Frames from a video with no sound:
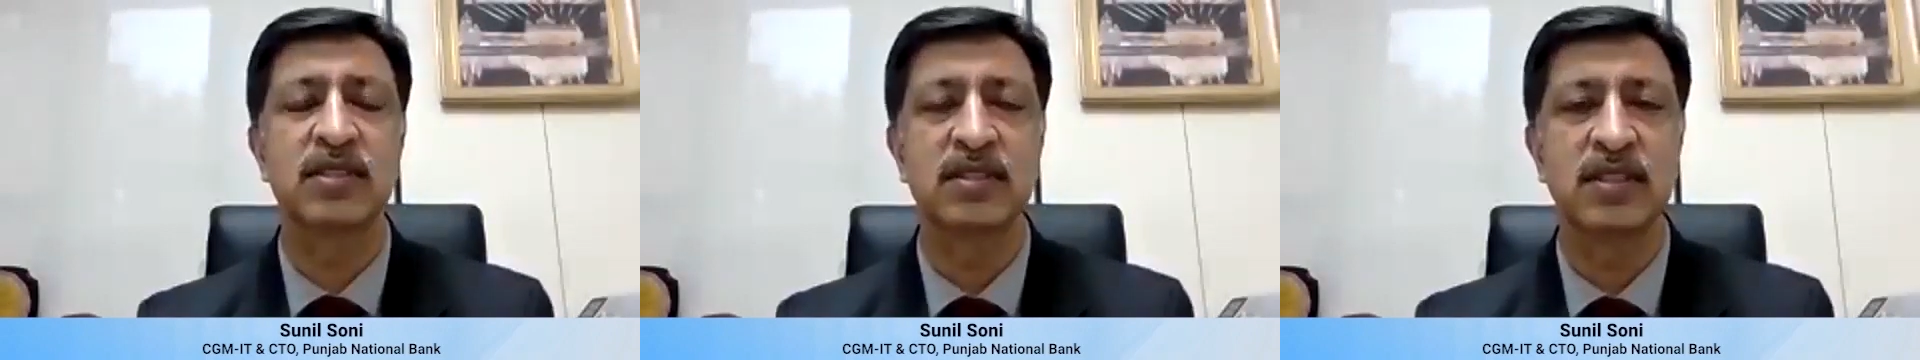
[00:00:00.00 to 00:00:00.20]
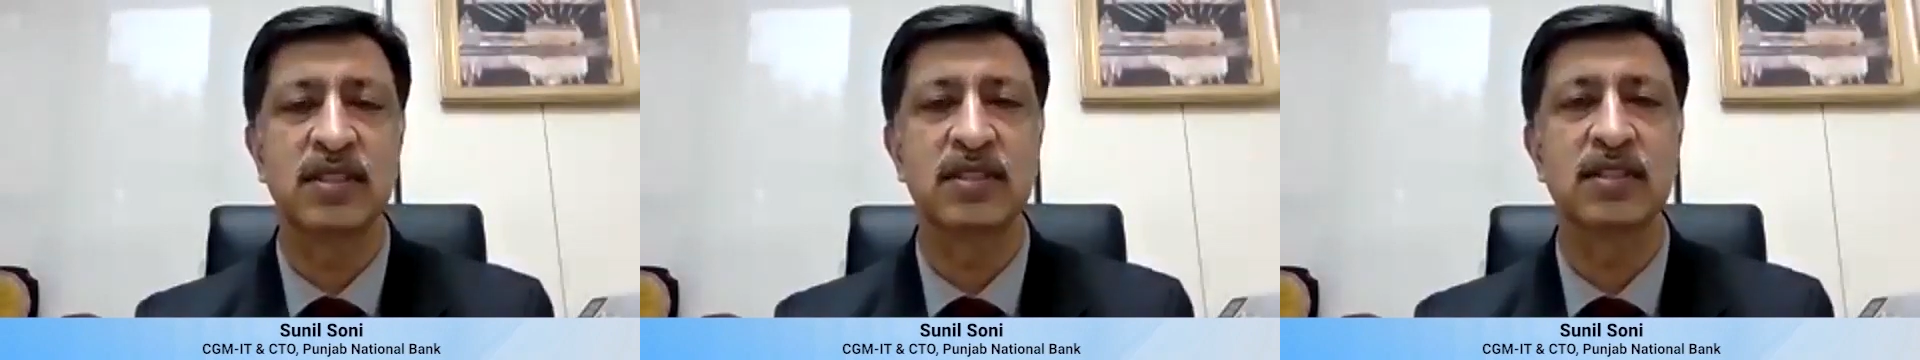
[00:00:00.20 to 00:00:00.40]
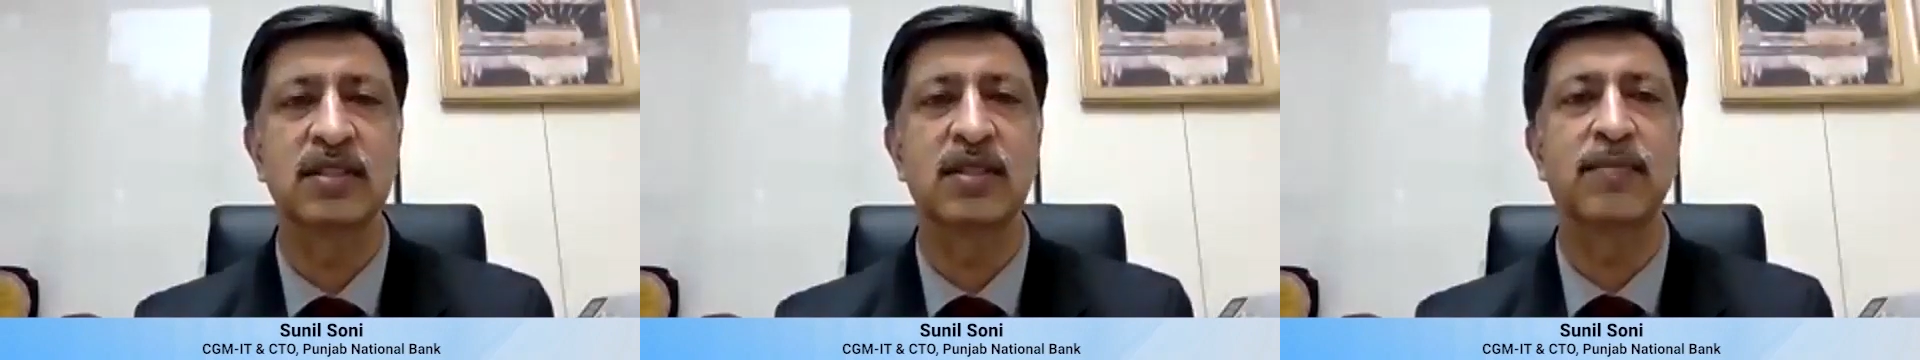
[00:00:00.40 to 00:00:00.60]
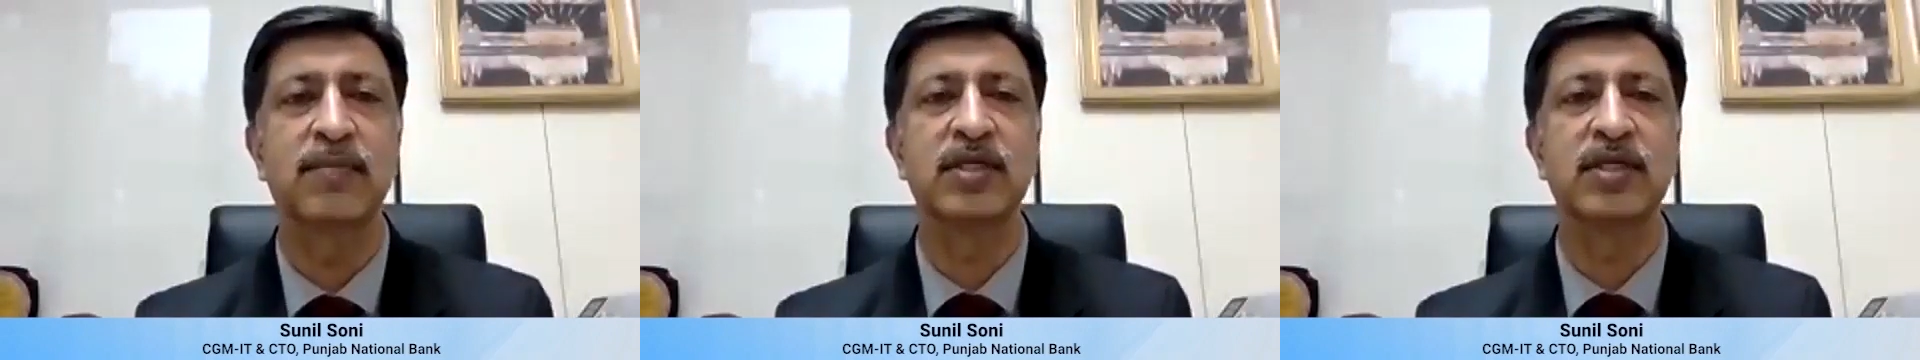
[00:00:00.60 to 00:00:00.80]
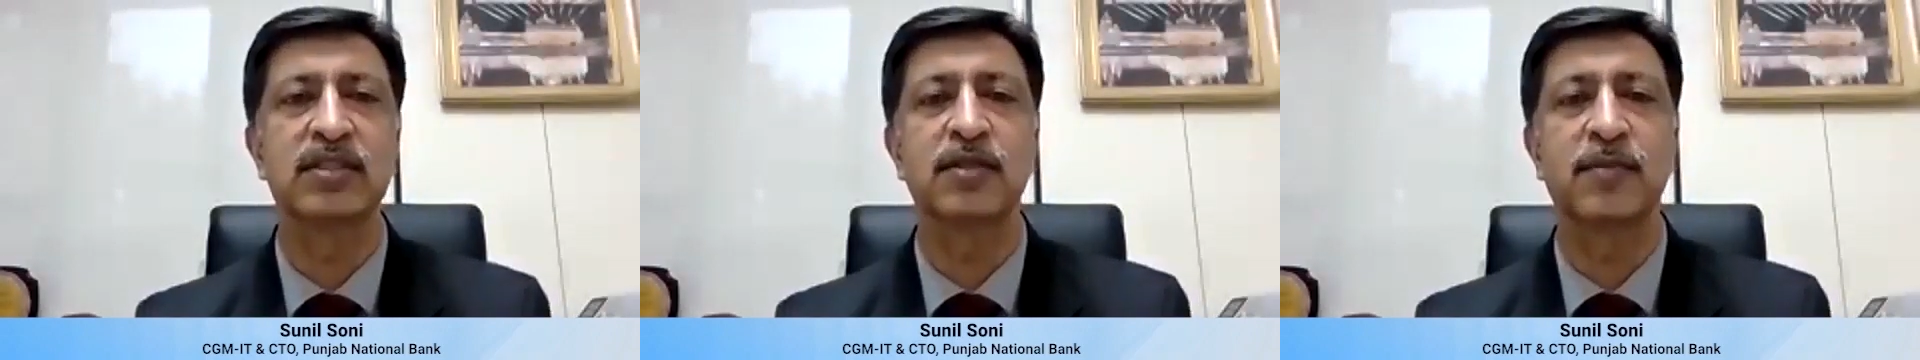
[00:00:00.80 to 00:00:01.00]
and change in the
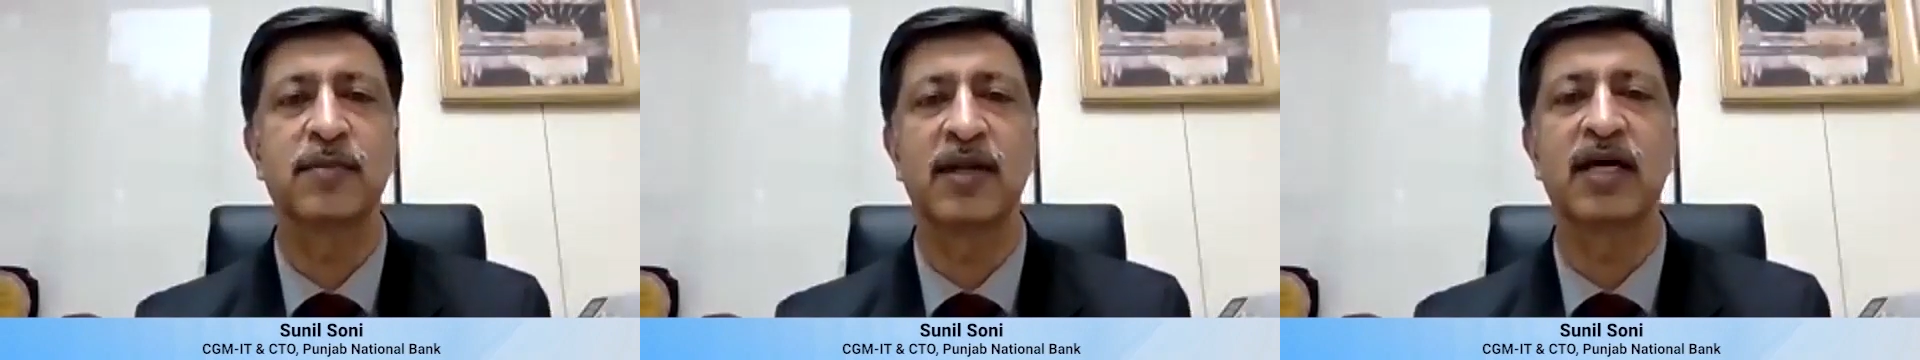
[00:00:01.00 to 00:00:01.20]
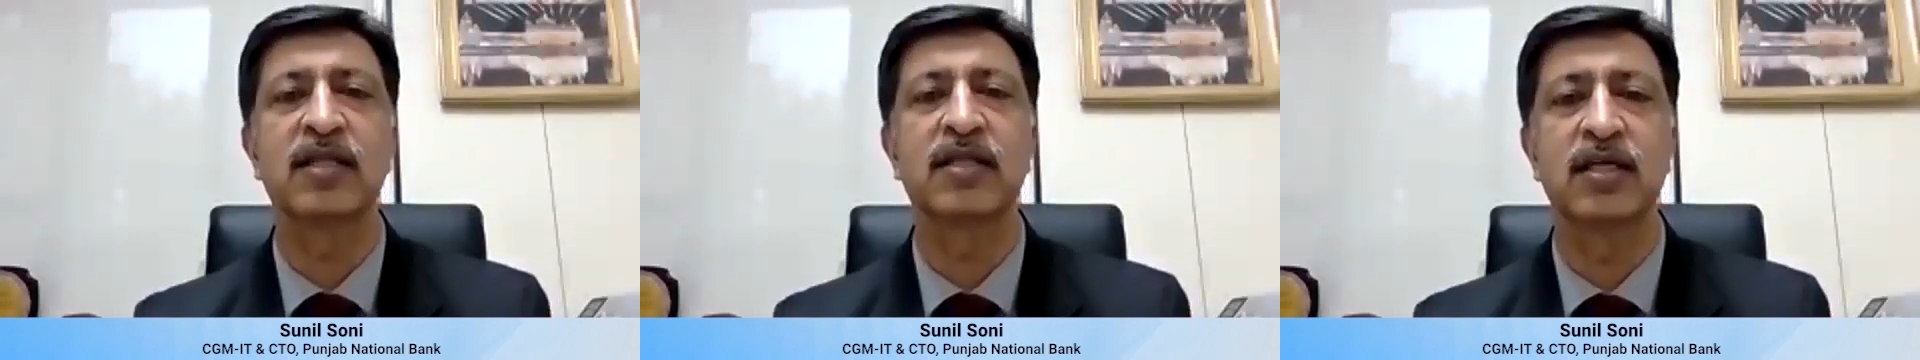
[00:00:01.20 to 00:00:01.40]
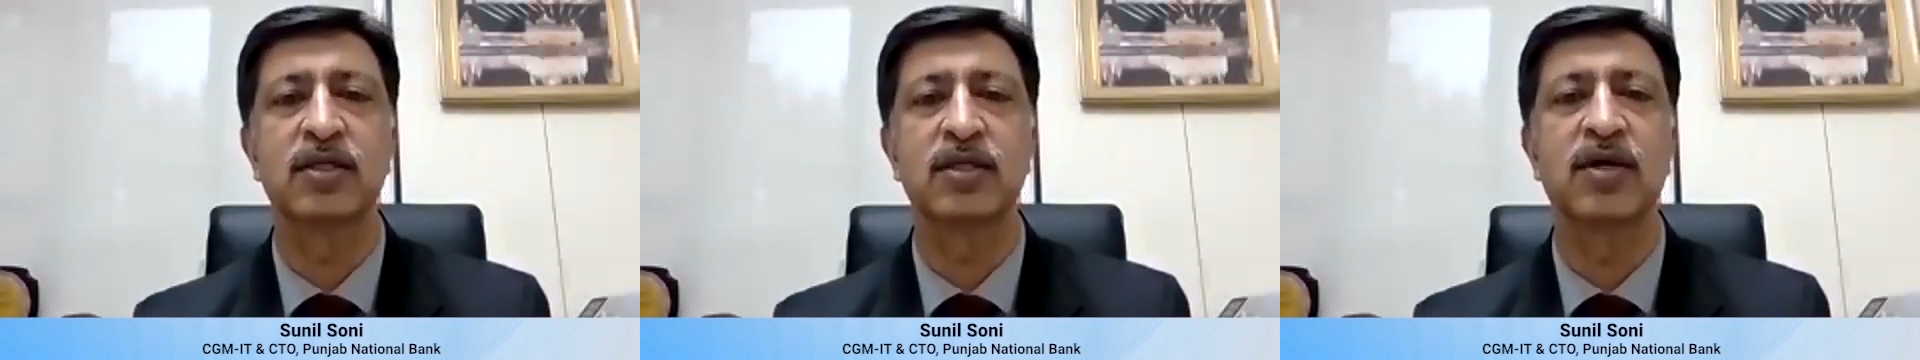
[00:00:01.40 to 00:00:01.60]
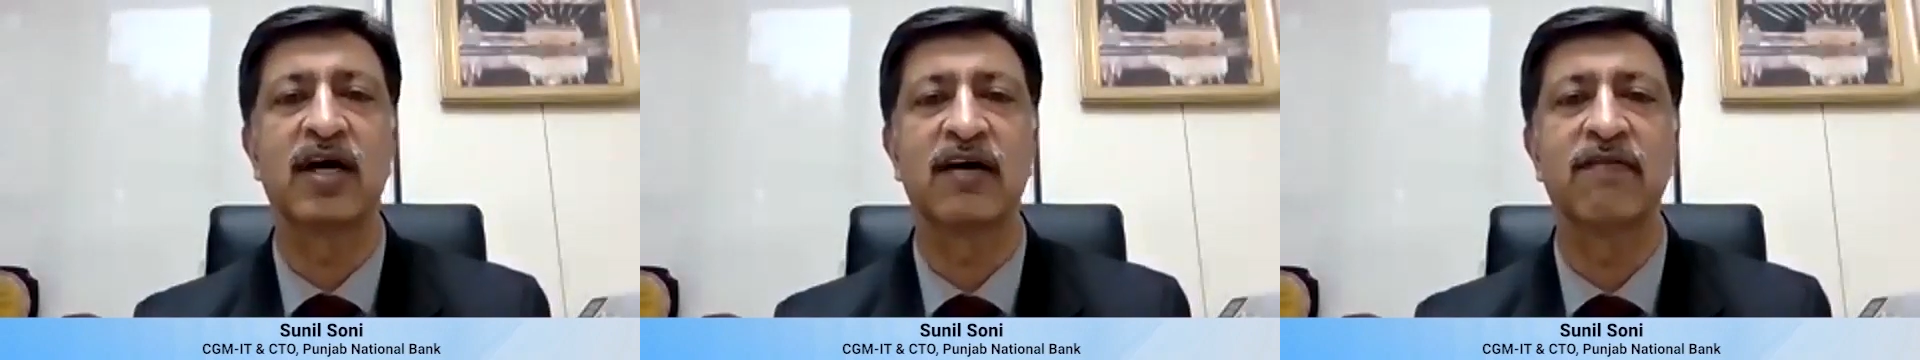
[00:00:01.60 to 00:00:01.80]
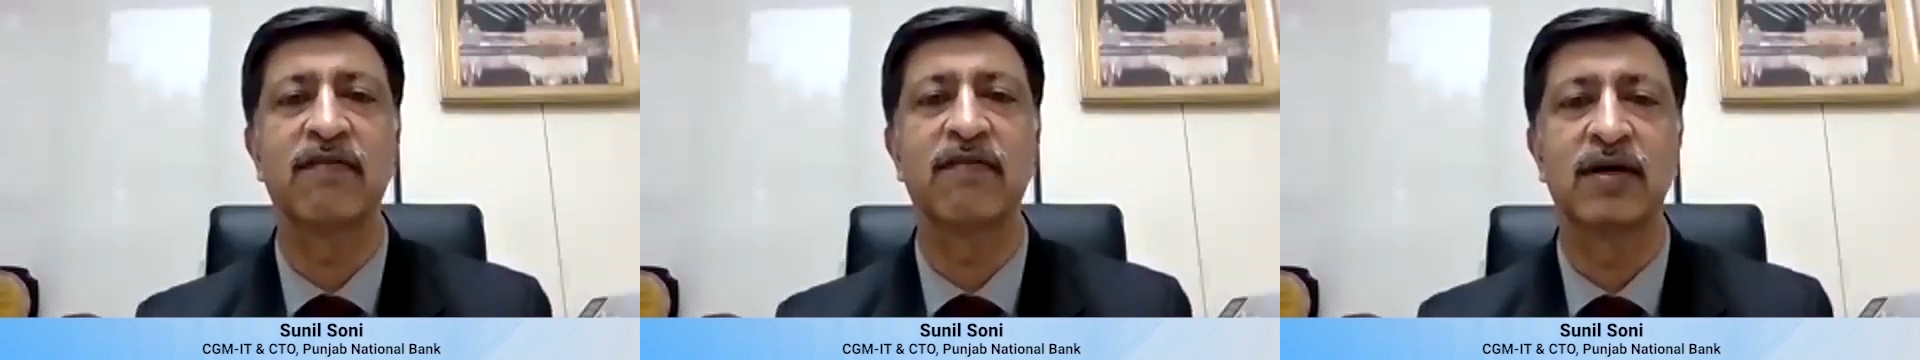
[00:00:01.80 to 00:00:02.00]
business plan that you
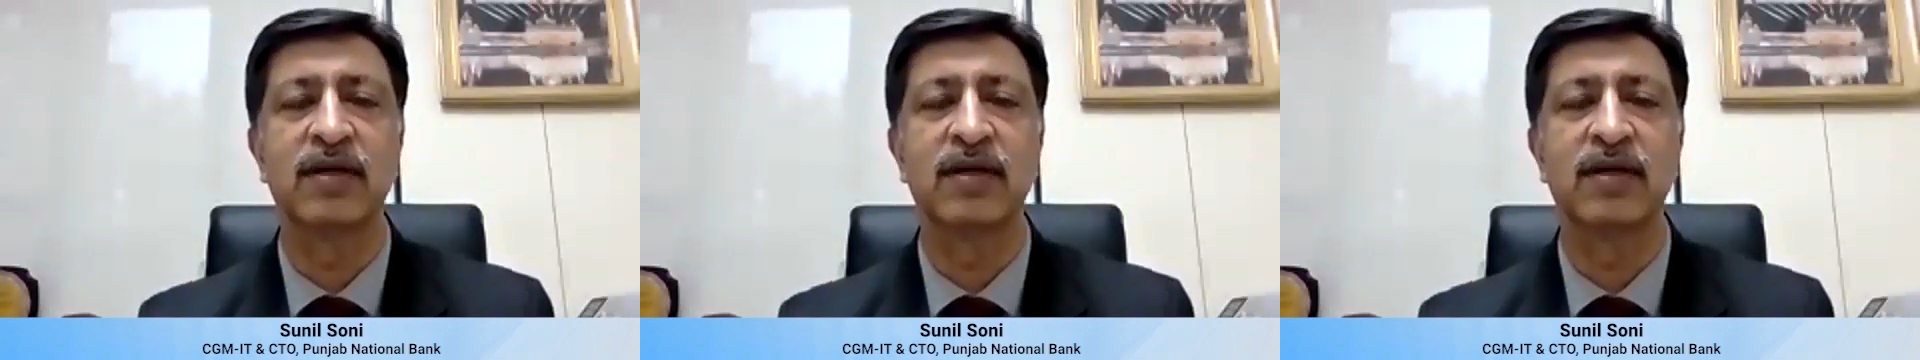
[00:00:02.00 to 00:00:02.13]
have.